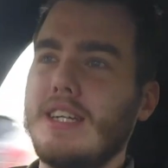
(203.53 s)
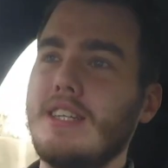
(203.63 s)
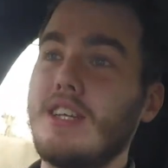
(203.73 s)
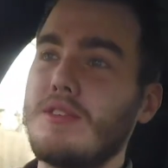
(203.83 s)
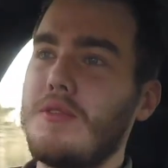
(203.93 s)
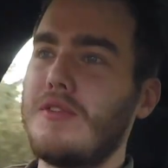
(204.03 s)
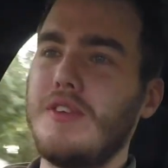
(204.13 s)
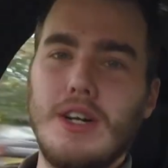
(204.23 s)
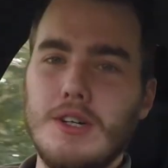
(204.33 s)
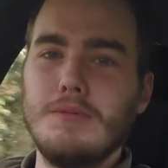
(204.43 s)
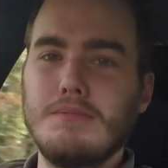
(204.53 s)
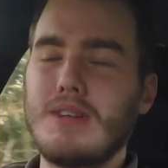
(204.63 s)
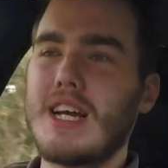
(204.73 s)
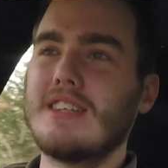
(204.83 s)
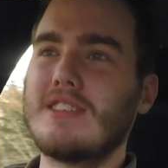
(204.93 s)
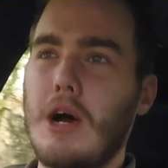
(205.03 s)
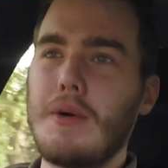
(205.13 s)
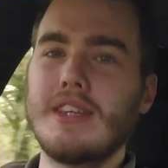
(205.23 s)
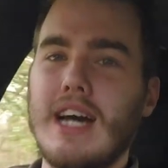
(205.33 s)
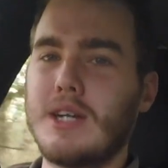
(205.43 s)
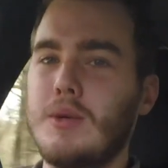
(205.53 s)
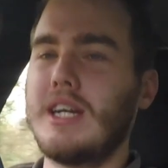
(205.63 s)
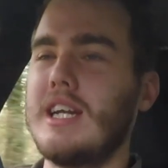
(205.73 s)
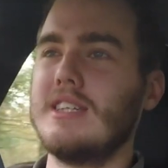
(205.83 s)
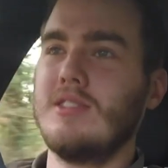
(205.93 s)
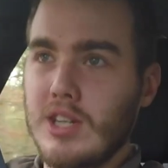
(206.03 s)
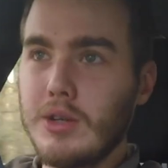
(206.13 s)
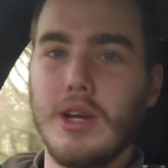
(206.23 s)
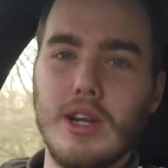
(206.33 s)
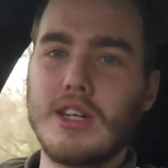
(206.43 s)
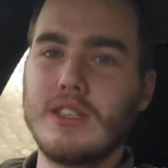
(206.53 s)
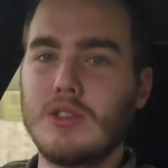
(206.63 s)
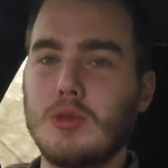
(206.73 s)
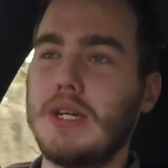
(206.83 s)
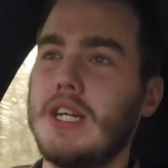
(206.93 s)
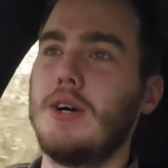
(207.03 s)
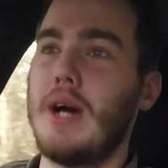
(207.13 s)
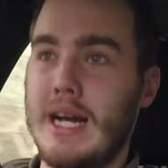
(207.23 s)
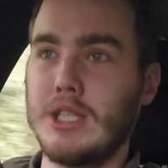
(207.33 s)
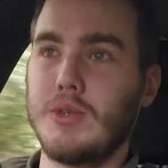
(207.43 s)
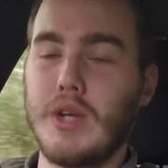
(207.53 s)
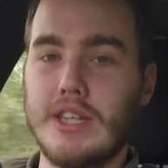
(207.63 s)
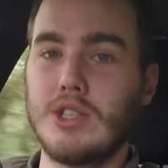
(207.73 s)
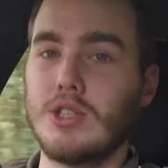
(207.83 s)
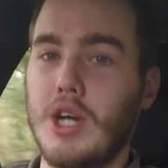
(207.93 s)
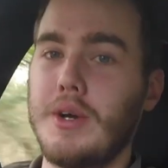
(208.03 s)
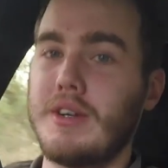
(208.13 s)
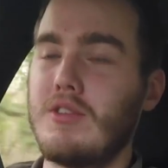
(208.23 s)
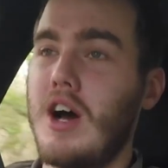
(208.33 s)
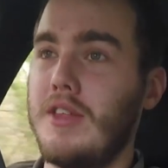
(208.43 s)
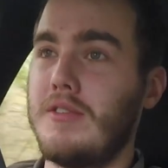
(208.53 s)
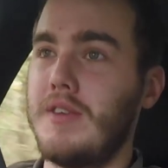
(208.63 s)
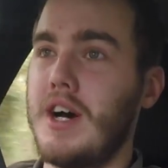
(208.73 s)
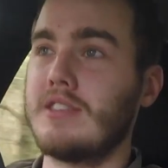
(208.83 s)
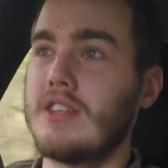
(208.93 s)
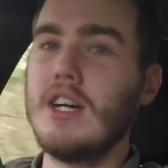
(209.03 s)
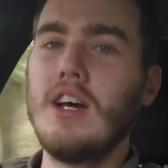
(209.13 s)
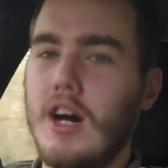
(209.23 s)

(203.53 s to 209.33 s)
it doesn't feel like it's going that quickly until you look at the speedo and you realize you're going rather fast.